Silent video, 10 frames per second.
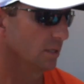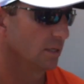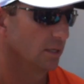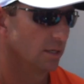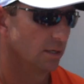but,
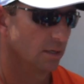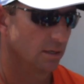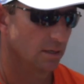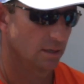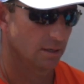
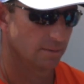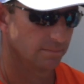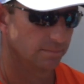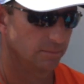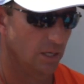
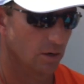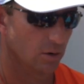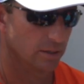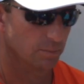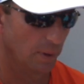you
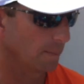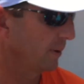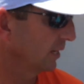know, big